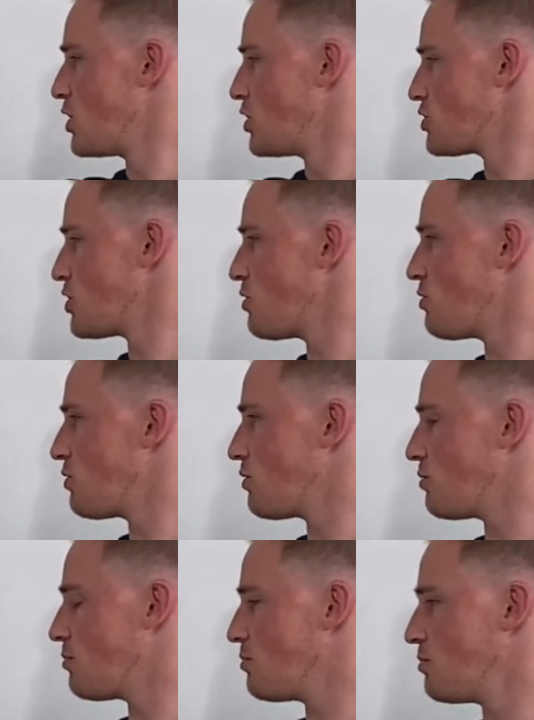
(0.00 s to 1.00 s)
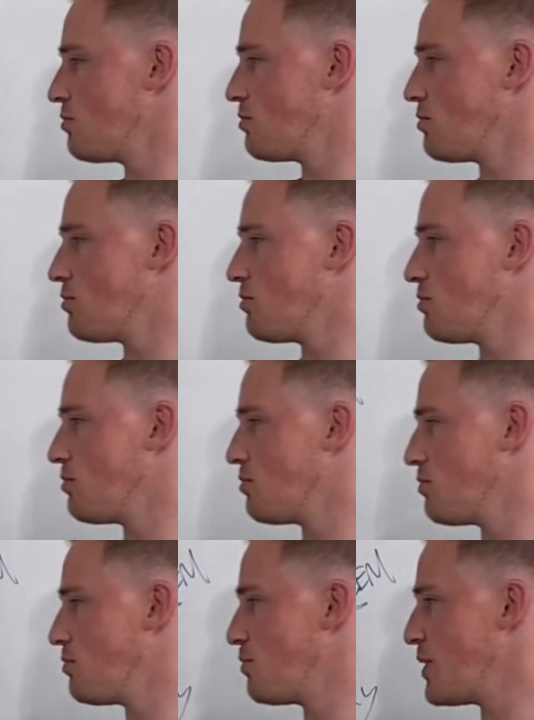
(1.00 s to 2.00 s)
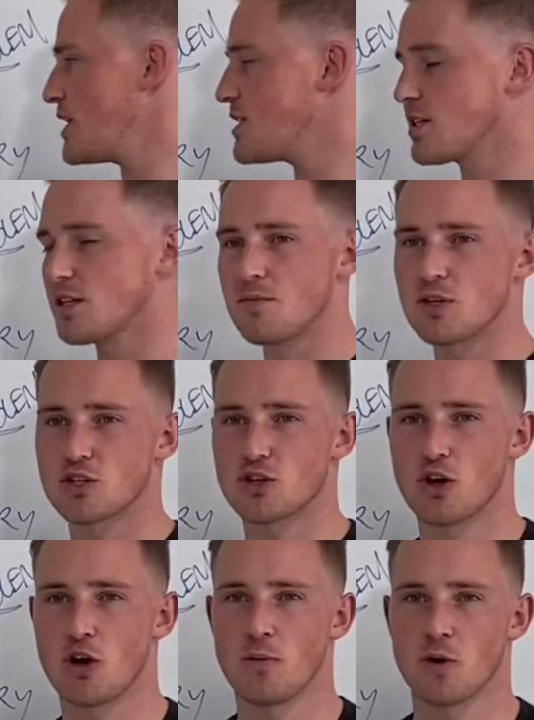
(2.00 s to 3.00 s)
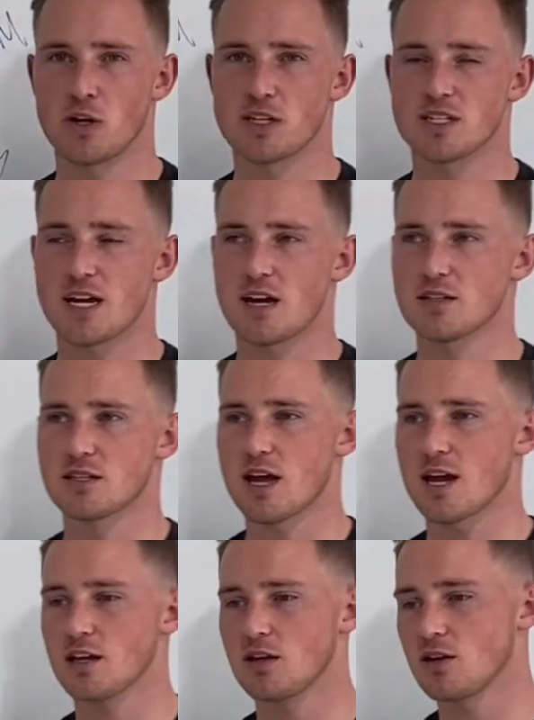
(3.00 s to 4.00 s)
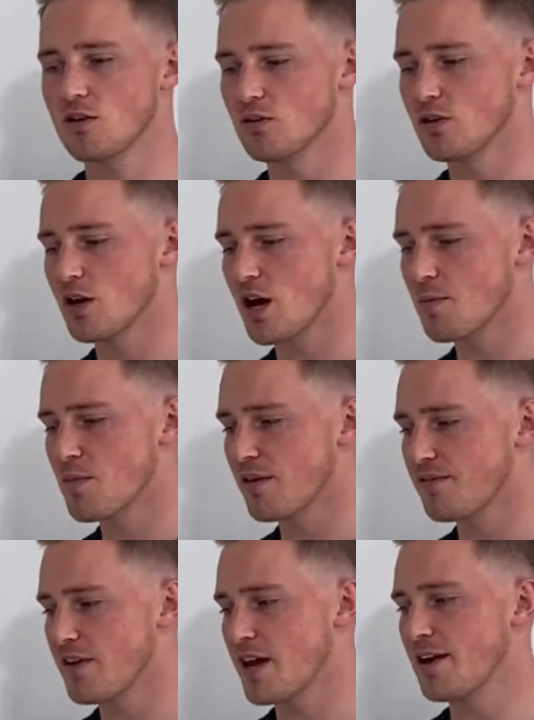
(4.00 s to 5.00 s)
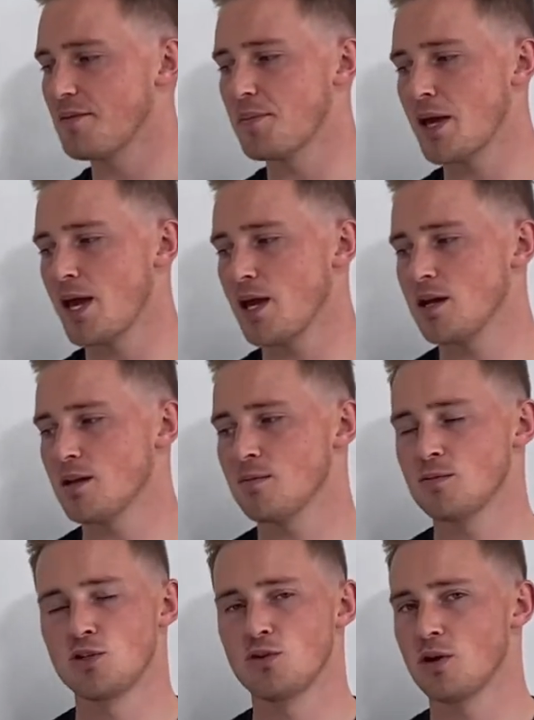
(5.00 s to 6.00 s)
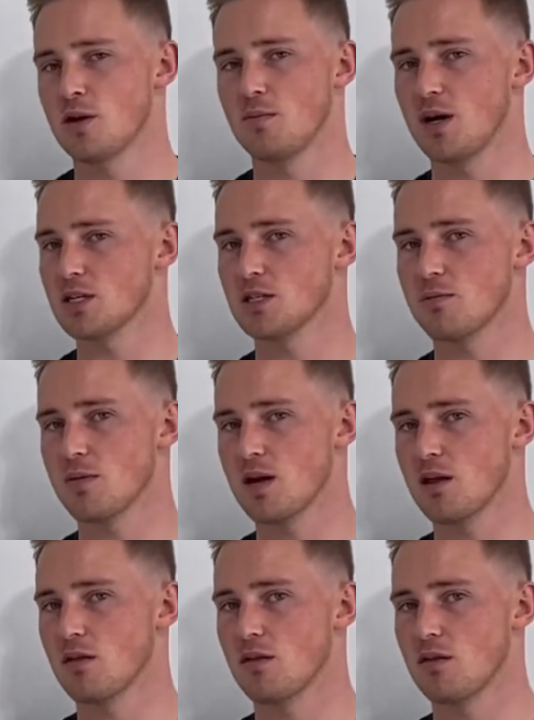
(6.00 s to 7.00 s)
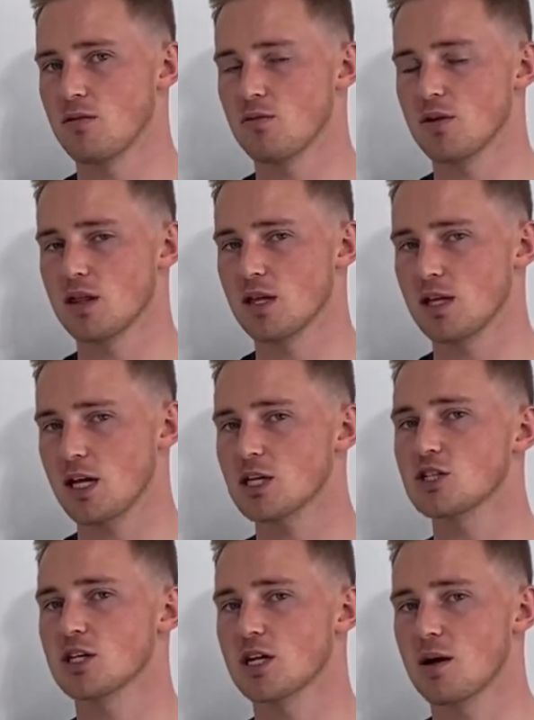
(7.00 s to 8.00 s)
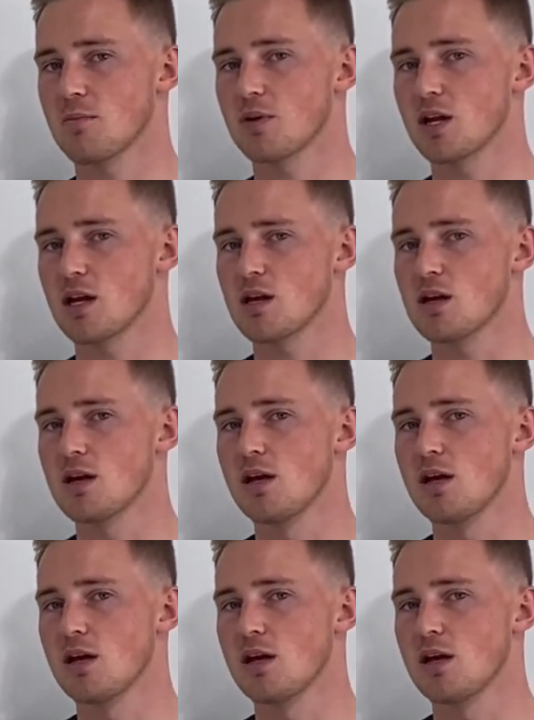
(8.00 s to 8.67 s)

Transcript: So basically, Mr. Homeowner, it sounds like, you're not a big fan of paying $200 a month with the electric company.